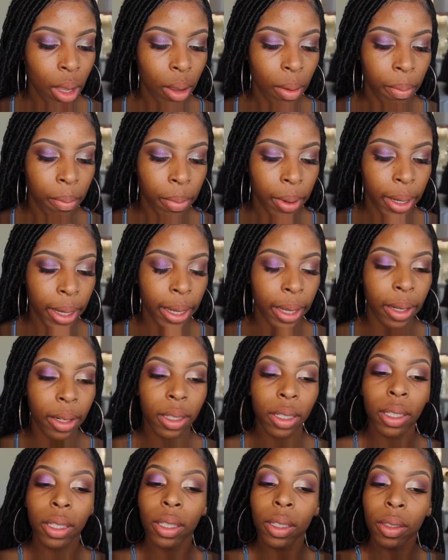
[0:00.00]

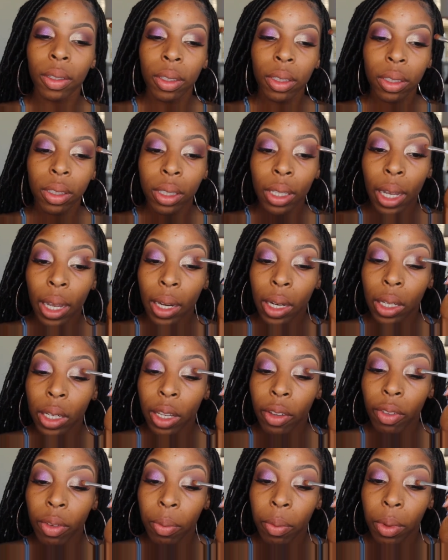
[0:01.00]
but it's kind of
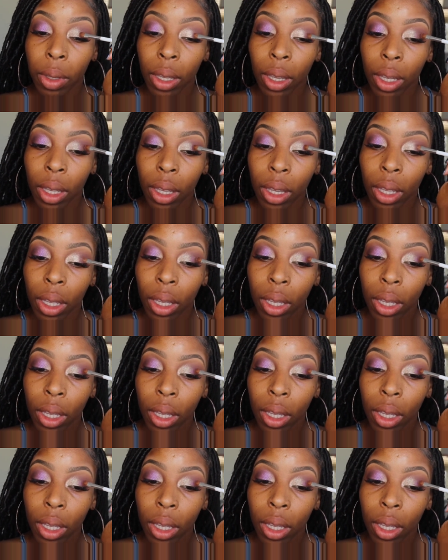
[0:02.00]
giving me